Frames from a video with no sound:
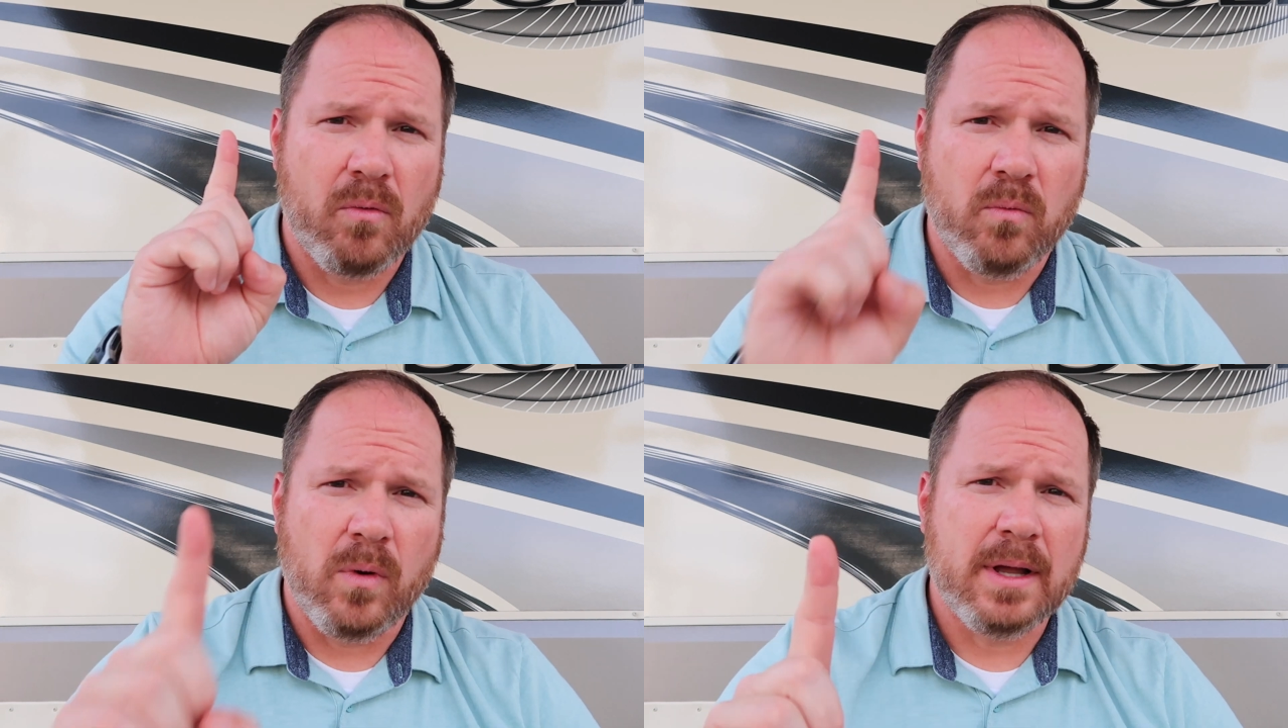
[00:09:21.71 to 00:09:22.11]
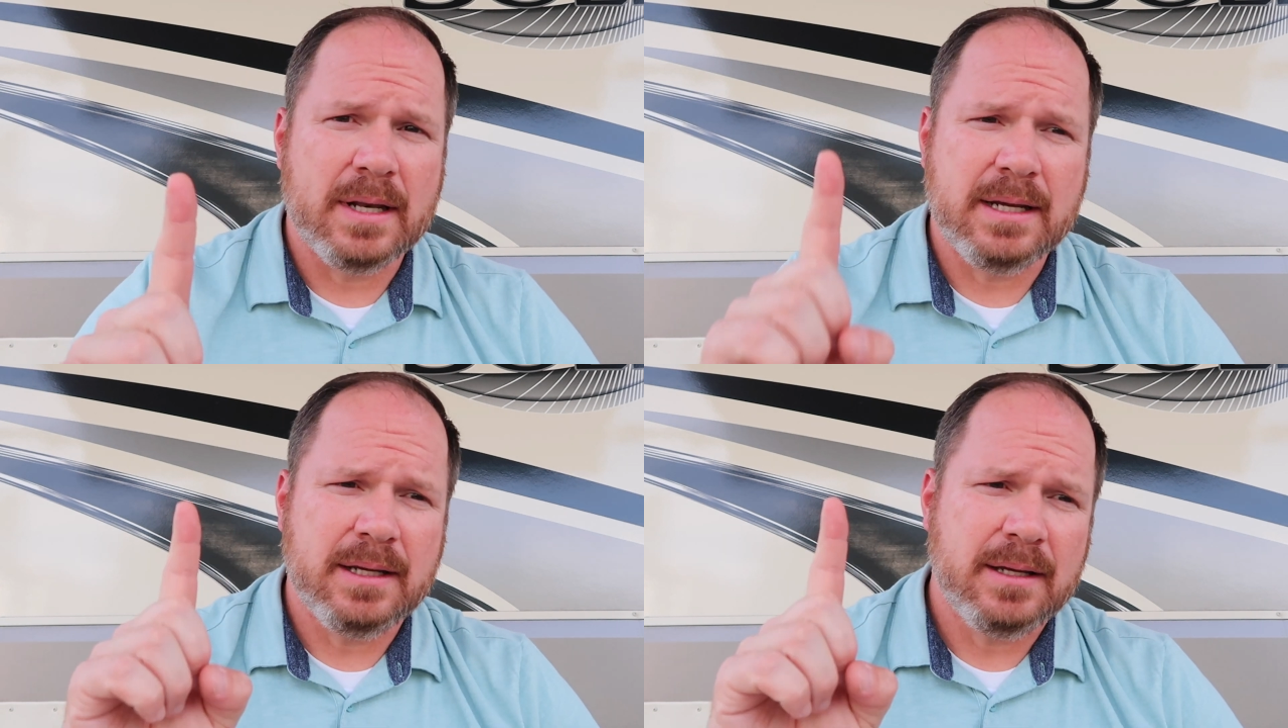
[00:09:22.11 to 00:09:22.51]

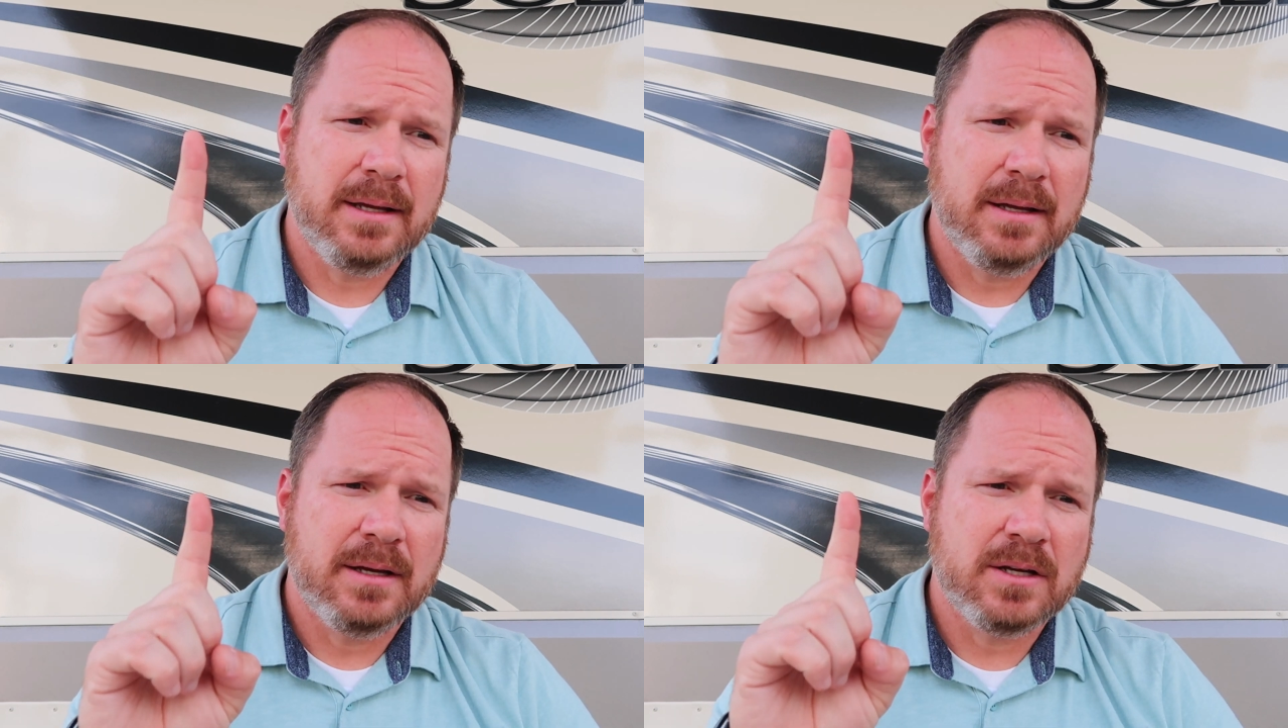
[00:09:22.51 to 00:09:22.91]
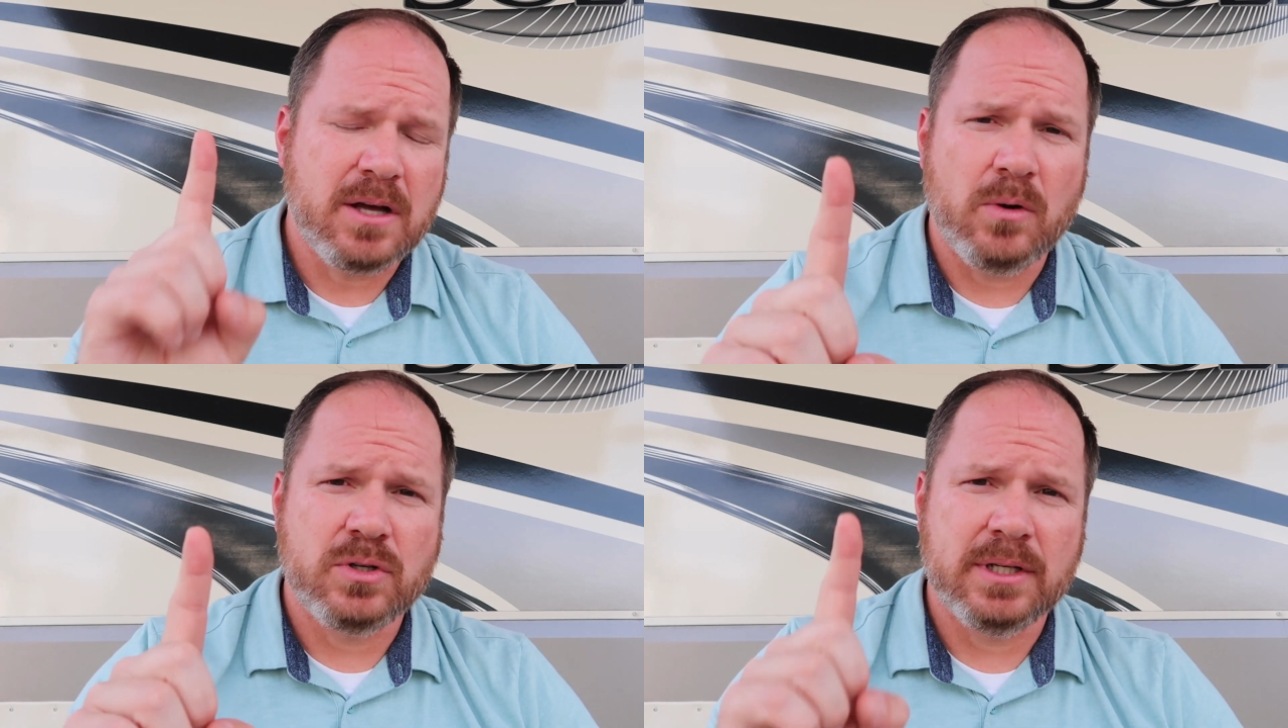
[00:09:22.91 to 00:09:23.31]
One
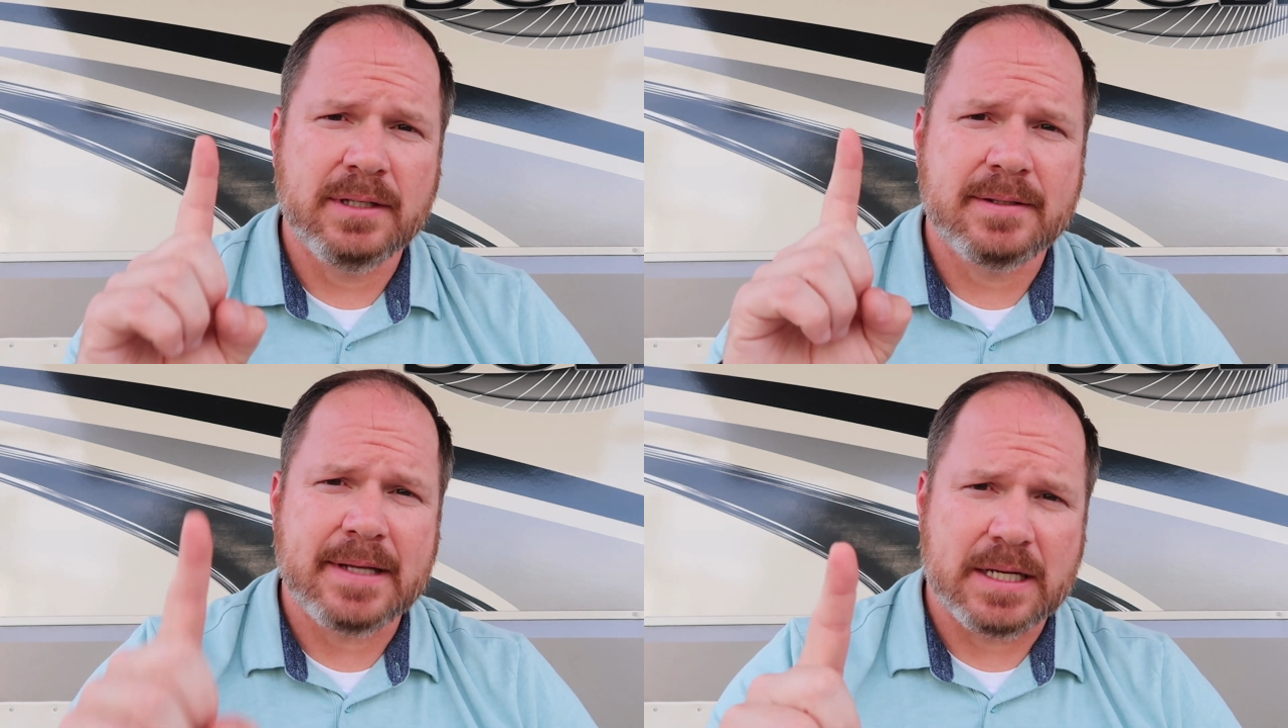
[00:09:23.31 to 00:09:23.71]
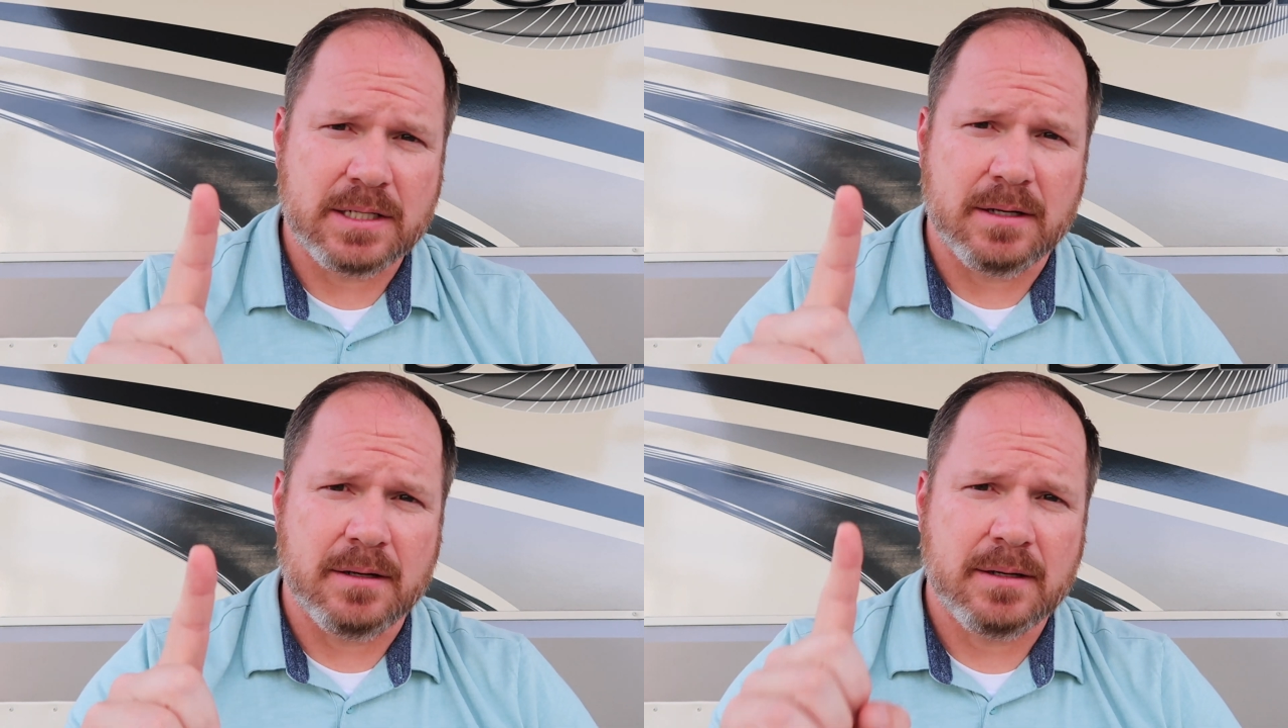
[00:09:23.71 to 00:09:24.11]
coaching
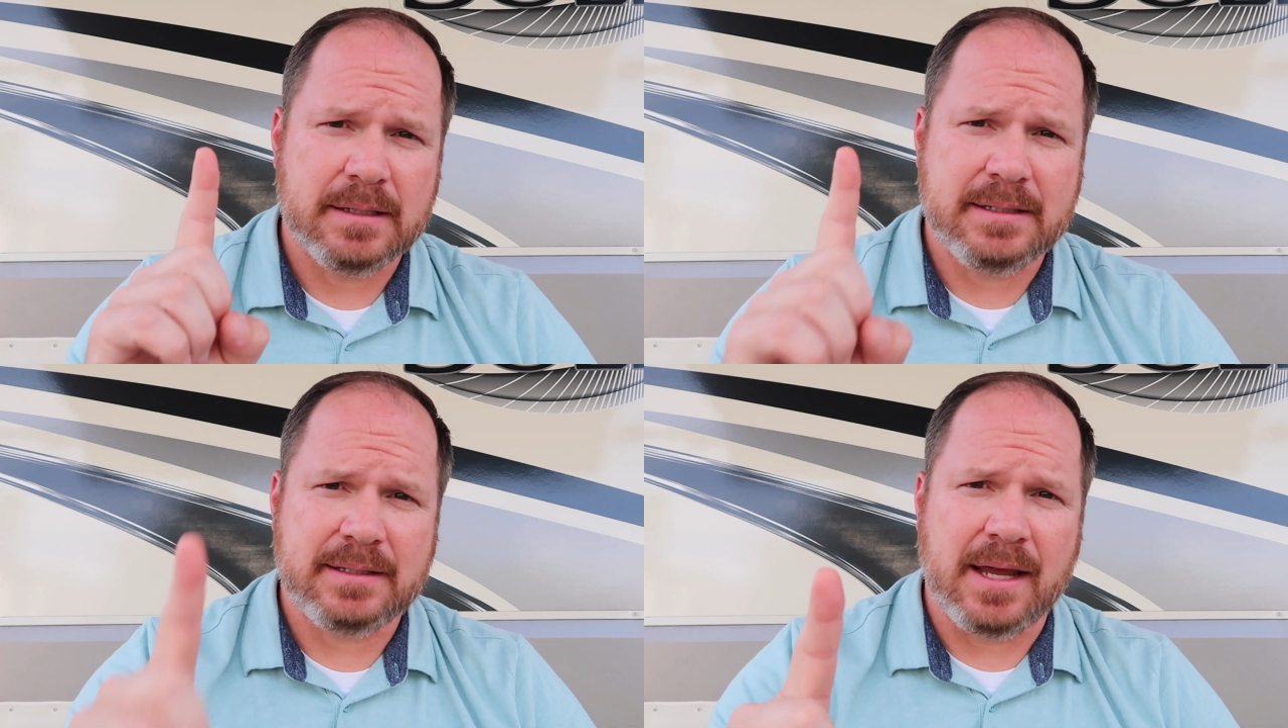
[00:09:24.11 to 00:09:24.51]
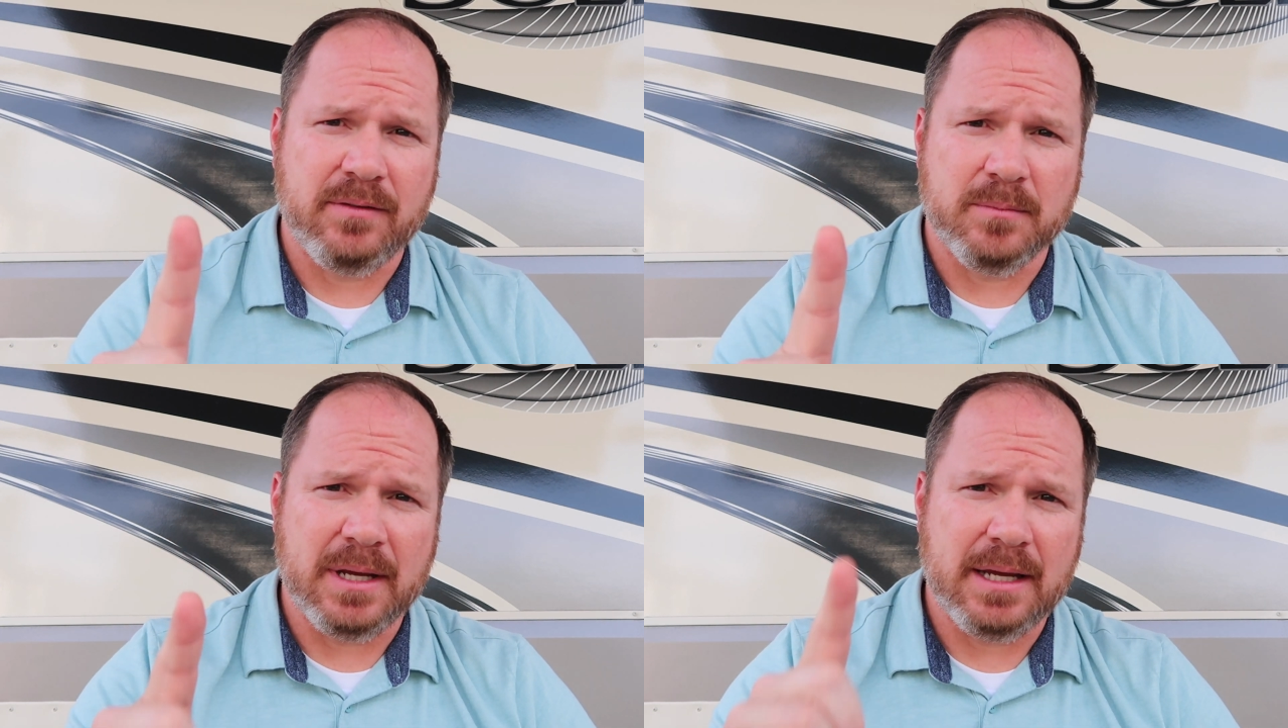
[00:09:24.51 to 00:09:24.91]
session
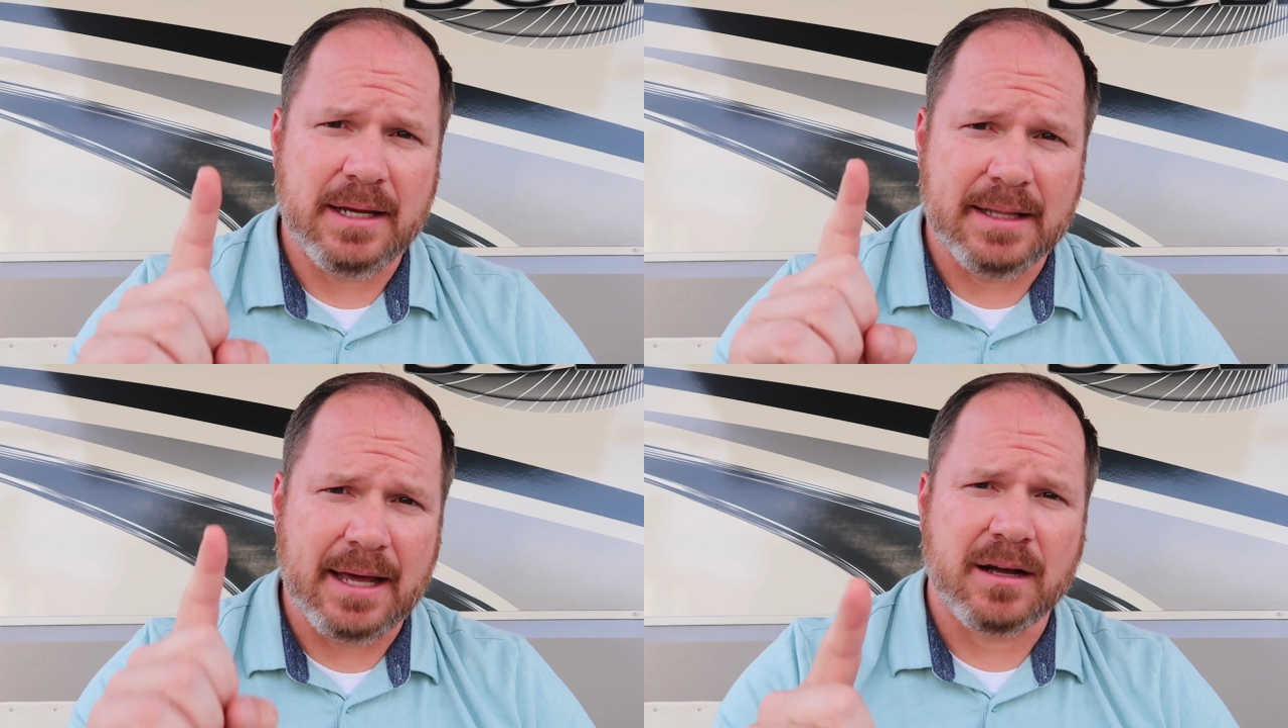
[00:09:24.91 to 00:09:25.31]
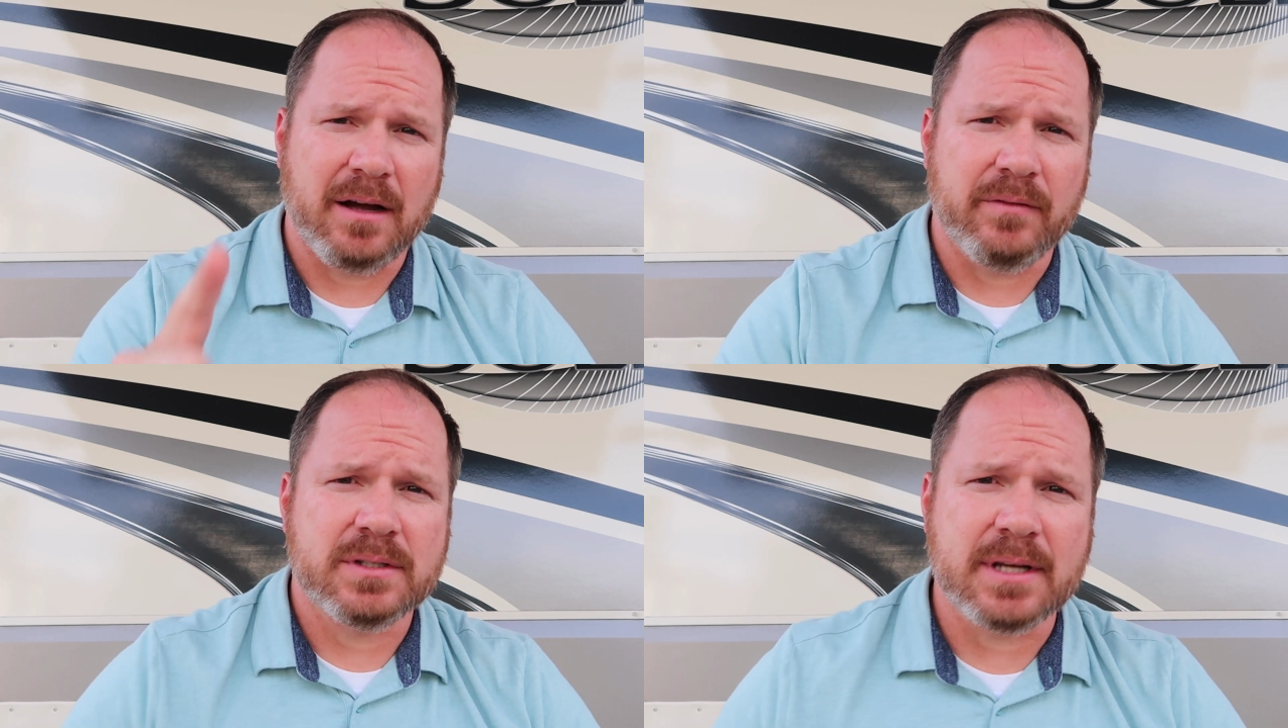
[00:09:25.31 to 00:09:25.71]
saved me in that
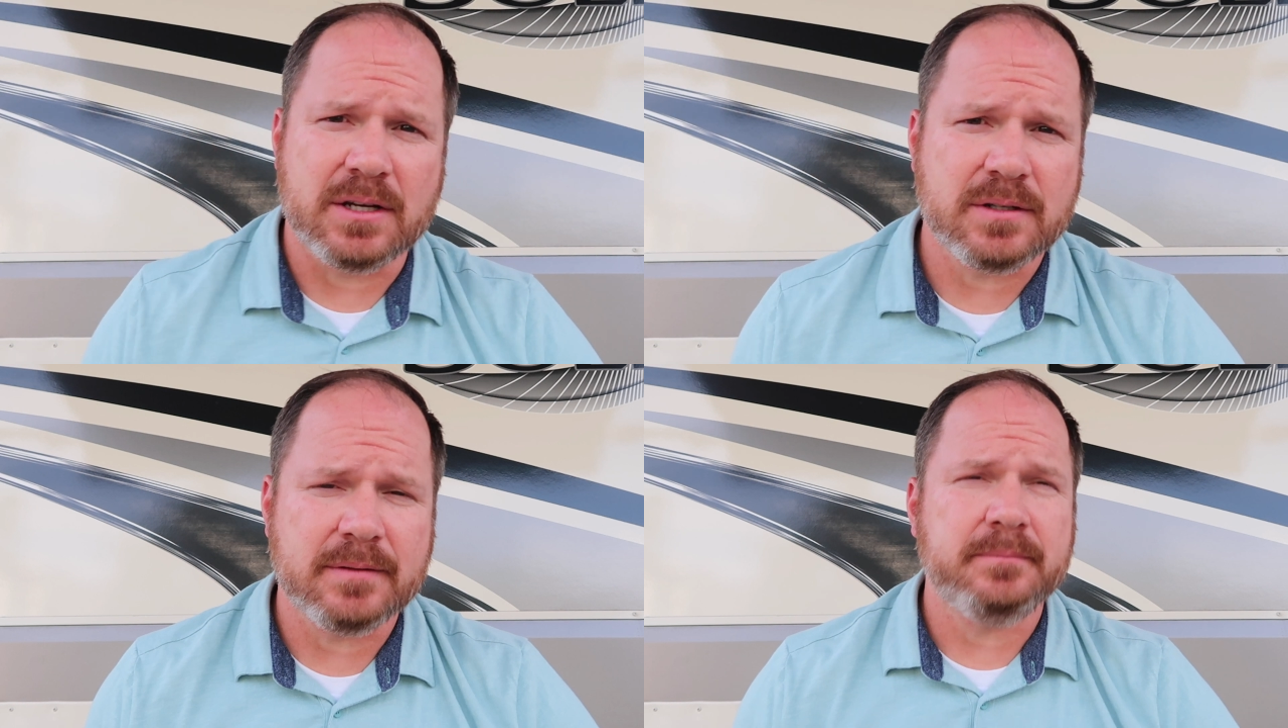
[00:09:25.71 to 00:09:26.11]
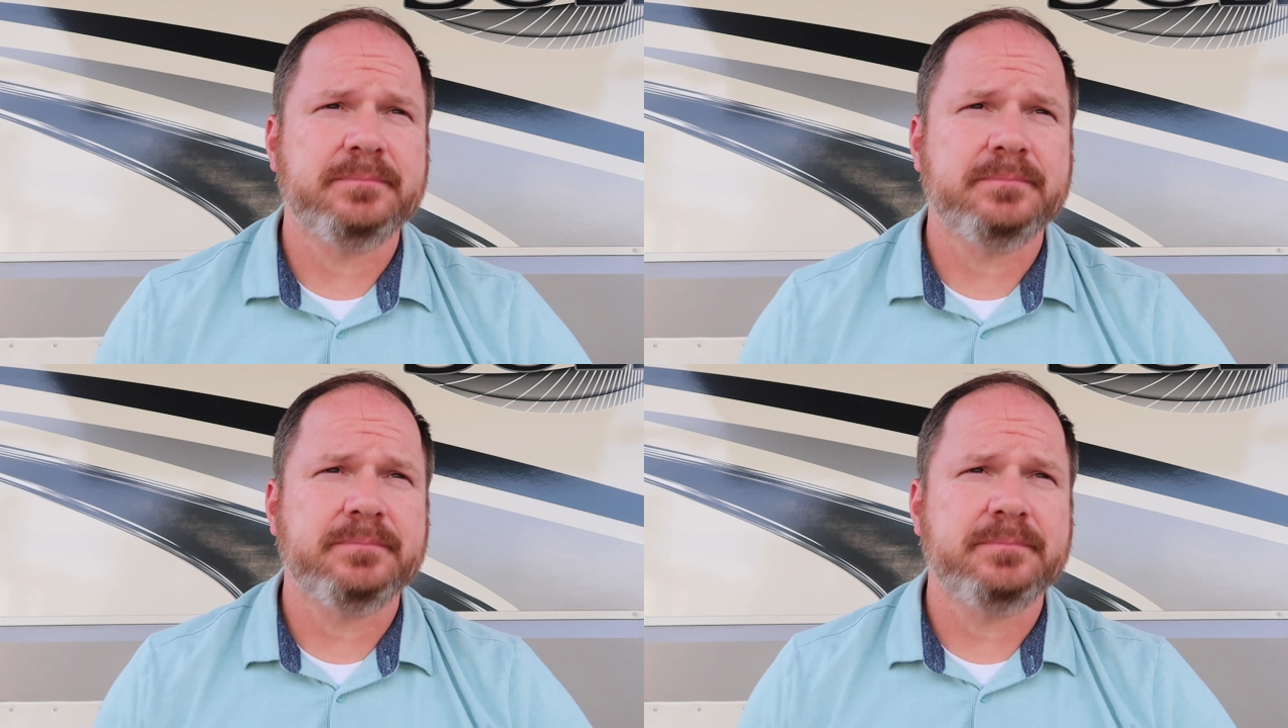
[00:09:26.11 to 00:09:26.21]
conversation.